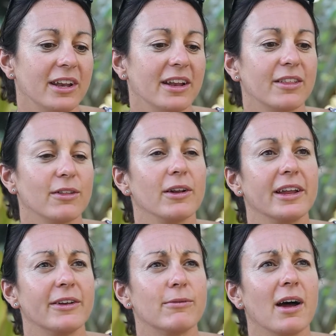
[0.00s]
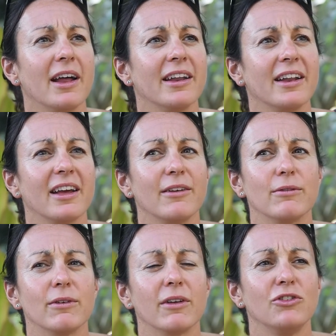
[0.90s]
in a solid run, and I
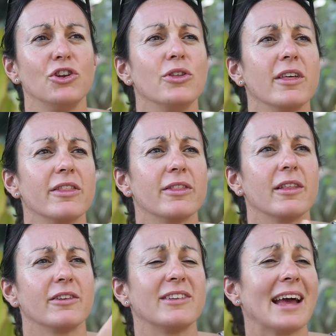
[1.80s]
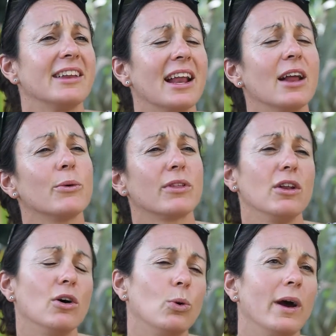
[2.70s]
knew that Daniela was a
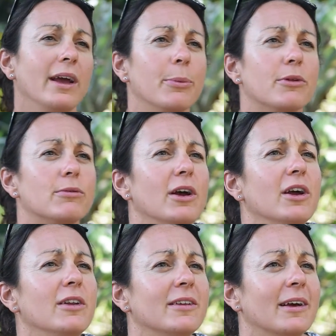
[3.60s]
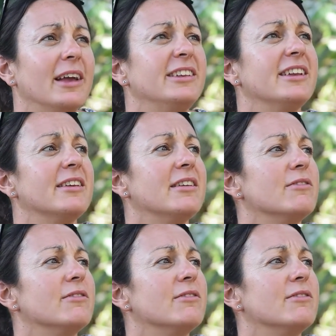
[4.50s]
long way up the road. I didn't